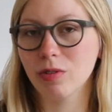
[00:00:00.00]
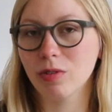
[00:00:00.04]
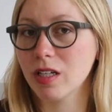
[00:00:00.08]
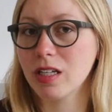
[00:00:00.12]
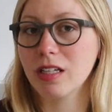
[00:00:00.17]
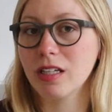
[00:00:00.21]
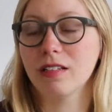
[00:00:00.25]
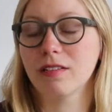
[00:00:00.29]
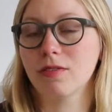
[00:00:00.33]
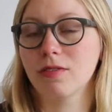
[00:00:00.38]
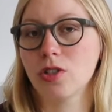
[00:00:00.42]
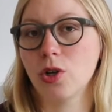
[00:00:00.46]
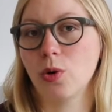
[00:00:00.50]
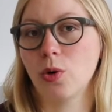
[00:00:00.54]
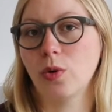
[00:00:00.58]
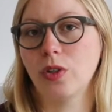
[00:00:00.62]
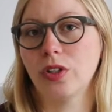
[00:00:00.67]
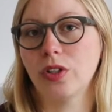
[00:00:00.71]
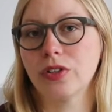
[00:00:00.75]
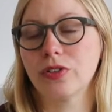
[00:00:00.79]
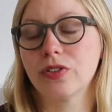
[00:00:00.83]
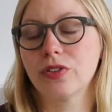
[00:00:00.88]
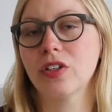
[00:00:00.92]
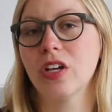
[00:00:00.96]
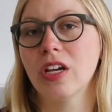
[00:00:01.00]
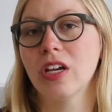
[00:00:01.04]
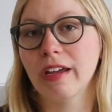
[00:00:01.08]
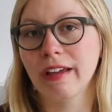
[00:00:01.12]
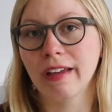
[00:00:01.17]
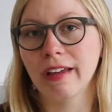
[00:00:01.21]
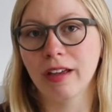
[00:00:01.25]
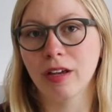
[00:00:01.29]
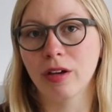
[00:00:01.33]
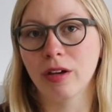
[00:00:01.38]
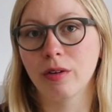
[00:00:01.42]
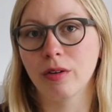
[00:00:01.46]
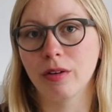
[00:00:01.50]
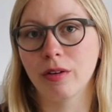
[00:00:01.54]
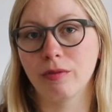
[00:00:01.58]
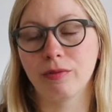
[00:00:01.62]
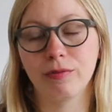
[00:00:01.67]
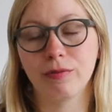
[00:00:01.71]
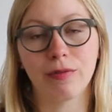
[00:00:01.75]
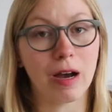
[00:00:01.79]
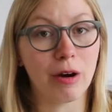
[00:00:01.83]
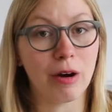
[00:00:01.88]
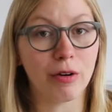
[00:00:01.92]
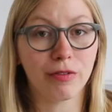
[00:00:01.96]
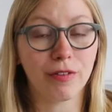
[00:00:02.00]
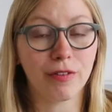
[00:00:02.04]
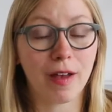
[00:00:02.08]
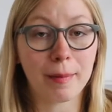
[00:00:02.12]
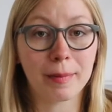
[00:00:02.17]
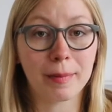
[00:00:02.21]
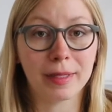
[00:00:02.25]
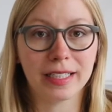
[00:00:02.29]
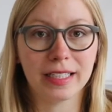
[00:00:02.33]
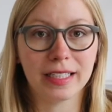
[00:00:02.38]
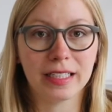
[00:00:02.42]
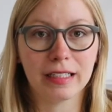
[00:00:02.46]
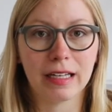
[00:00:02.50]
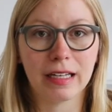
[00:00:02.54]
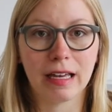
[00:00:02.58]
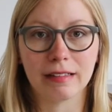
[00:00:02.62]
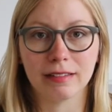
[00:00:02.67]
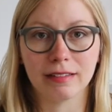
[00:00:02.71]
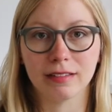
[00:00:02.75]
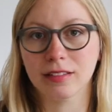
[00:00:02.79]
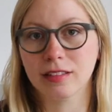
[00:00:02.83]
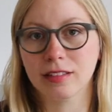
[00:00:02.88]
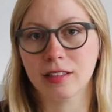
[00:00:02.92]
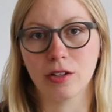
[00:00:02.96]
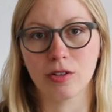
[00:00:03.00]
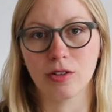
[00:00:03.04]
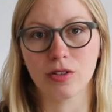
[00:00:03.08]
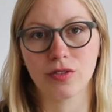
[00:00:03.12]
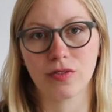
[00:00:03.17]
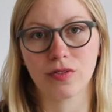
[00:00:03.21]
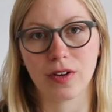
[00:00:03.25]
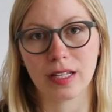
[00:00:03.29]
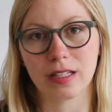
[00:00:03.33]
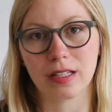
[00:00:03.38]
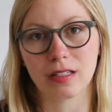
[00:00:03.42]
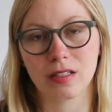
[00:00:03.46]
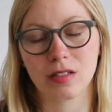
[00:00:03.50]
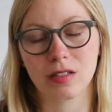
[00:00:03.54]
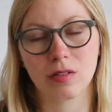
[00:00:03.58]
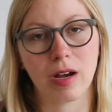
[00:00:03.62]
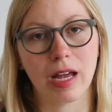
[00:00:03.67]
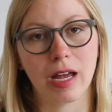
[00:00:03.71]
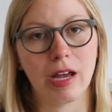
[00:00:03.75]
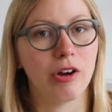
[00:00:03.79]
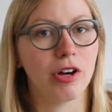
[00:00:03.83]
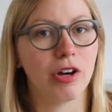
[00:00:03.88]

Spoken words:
We told our family and close friends quite